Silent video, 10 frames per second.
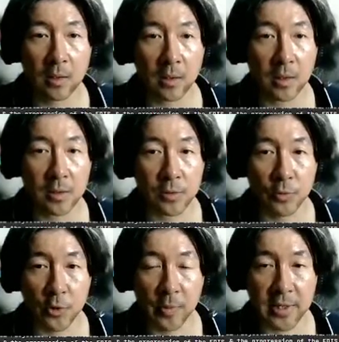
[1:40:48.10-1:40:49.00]
Okay, so
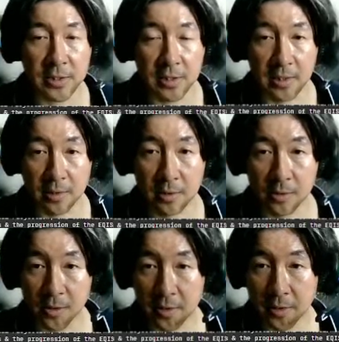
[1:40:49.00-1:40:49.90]
we'll go back to
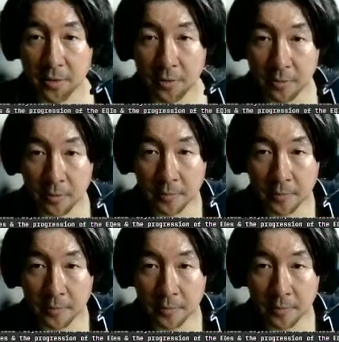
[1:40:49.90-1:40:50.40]
Claude here.